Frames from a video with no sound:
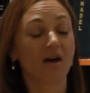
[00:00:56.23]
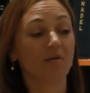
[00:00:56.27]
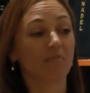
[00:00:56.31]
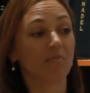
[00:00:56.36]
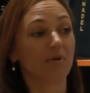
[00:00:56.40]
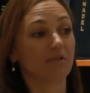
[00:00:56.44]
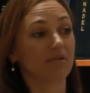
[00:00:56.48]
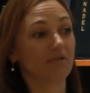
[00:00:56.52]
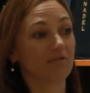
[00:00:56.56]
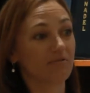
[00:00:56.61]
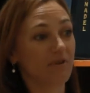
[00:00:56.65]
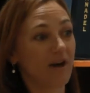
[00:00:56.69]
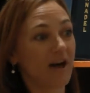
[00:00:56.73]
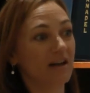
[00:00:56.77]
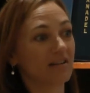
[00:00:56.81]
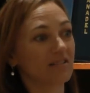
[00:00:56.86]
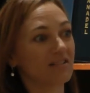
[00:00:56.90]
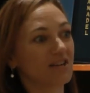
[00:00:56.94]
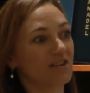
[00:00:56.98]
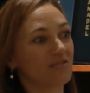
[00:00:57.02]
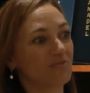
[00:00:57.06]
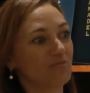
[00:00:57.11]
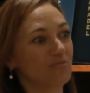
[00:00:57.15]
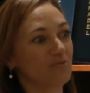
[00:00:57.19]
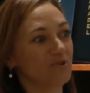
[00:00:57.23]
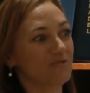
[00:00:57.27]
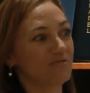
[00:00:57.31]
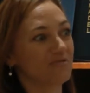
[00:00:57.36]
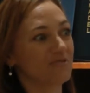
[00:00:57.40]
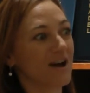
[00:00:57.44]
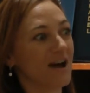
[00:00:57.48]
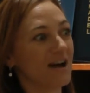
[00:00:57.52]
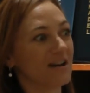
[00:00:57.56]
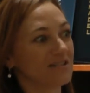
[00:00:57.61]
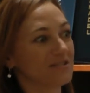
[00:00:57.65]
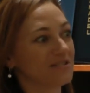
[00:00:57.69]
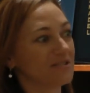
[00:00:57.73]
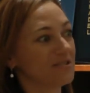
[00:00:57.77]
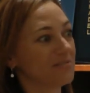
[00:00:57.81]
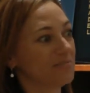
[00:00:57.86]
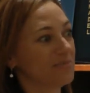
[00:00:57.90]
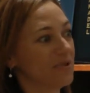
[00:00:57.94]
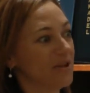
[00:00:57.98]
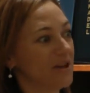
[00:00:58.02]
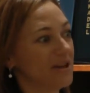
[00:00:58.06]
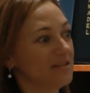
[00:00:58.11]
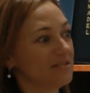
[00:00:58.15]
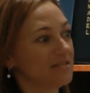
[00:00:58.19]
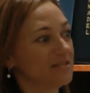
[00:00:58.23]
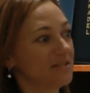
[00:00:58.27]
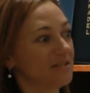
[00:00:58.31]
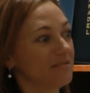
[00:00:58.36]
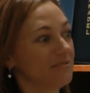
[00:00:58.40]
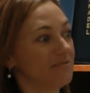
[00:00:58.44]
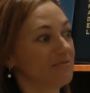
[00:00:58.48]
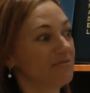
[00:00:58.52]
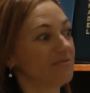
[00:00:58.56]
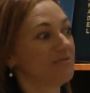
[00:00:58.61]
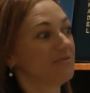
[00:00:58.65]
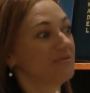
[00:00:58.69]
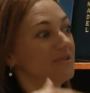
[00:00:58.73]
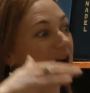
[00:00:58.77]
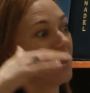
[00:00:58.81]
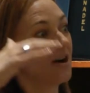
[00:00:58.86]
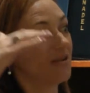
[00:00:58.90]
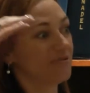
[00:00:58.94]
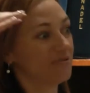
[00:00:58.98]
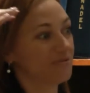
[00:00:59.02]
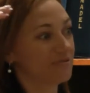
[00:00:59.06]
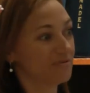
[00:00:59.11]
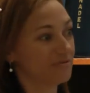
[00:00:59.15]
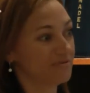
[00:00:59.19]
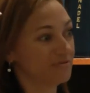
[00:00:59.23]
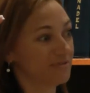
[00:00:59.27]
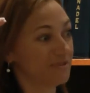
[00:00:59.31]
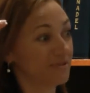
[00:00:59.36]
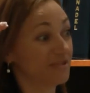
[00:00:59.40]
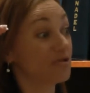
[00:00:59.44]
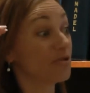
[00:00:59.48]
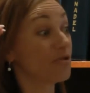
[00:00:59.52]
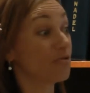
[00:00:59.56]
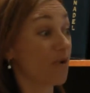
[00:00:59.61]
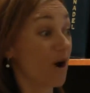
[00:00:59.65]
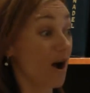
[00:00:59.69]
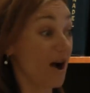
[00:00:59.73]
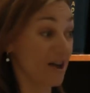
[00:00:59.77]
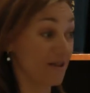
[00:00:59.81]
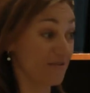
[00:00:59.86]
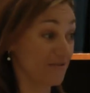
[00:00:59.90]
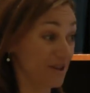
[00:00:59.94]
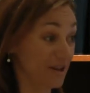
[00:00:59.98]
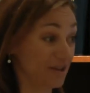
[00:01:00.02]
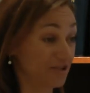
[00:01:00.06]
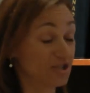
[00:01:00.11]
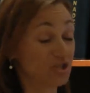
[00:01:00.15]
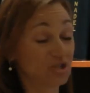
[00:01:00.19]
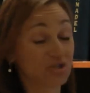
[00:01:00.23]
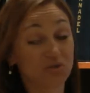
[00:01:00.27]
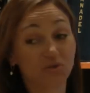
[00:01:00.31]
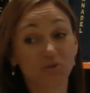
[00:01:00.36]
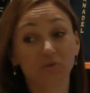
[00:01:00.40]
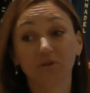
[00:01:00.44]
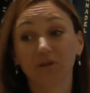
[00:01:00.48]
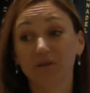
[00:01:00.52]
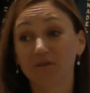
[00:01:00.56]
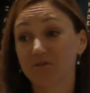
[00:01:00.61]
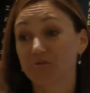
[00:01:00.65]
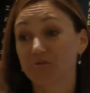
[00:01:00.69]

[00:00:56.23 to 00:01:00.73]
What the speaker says: but the fact that we've gotten to the place of thriving, truly